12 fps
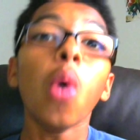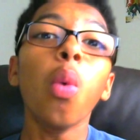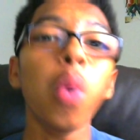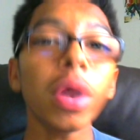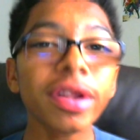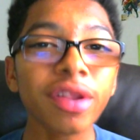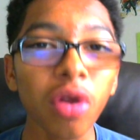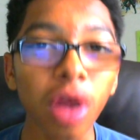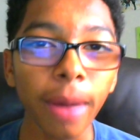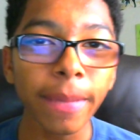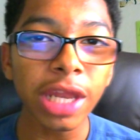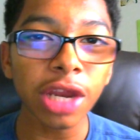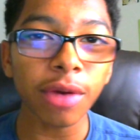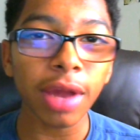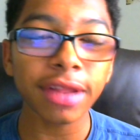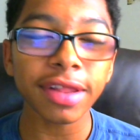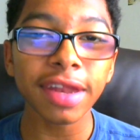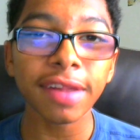What is going on,
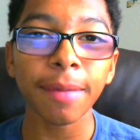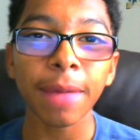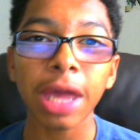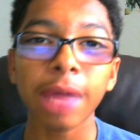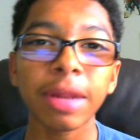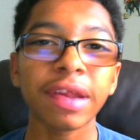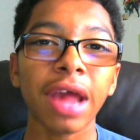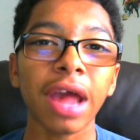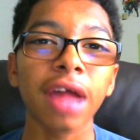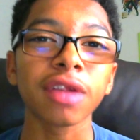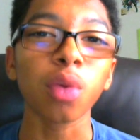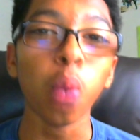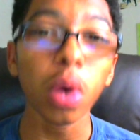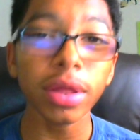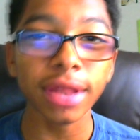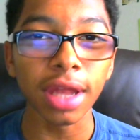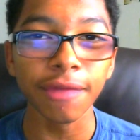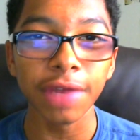meteorites? It is him back coming at you guys with
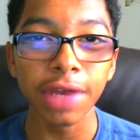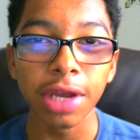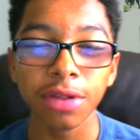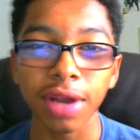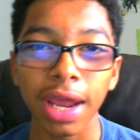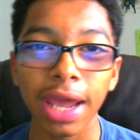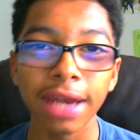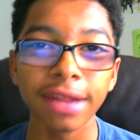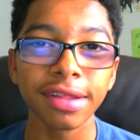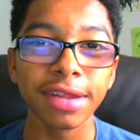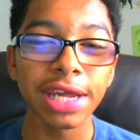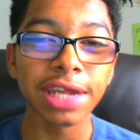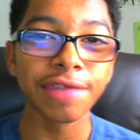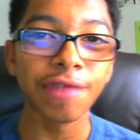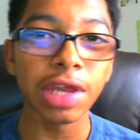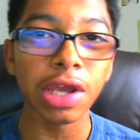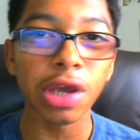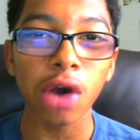another video today, and in today's
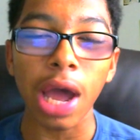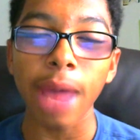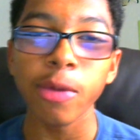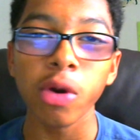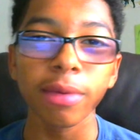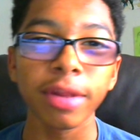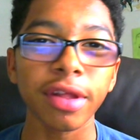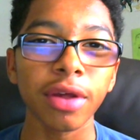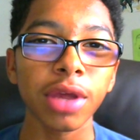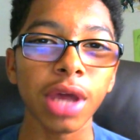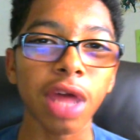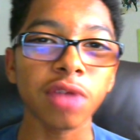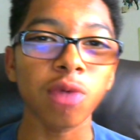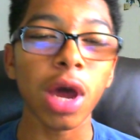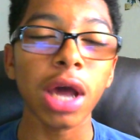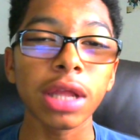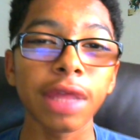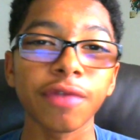video I'm going to be telling you guys
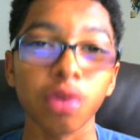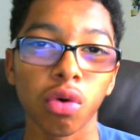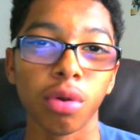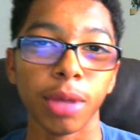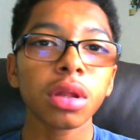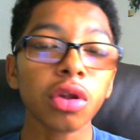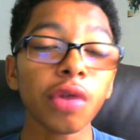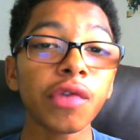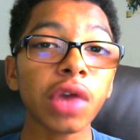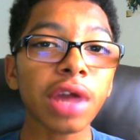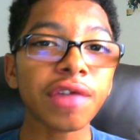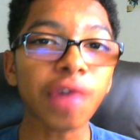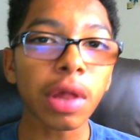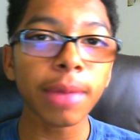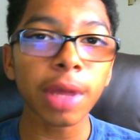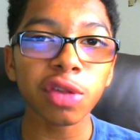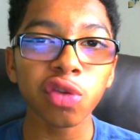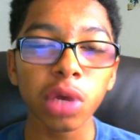why I left Orbit. So if you guys follow
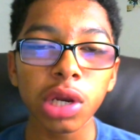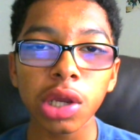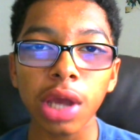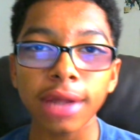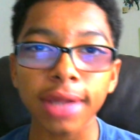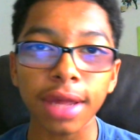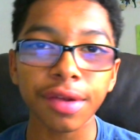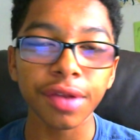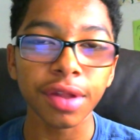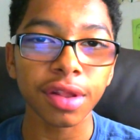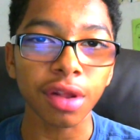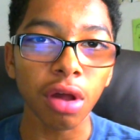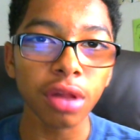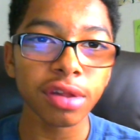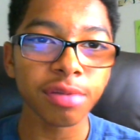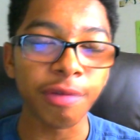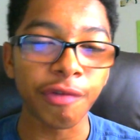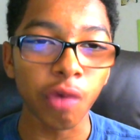me on Twitter, you guys actually saw
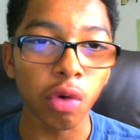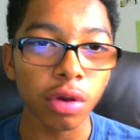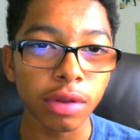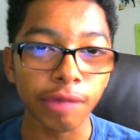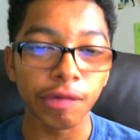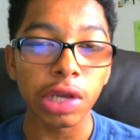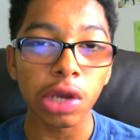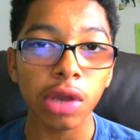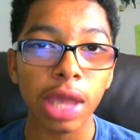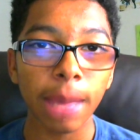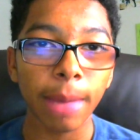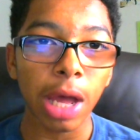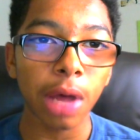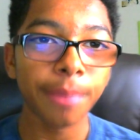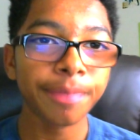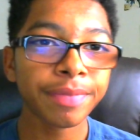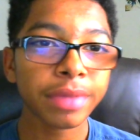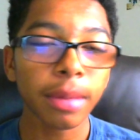this before the video came out,
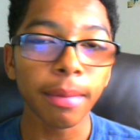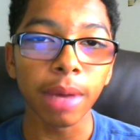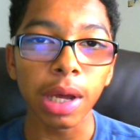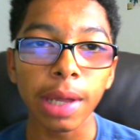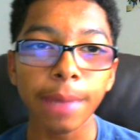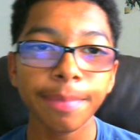but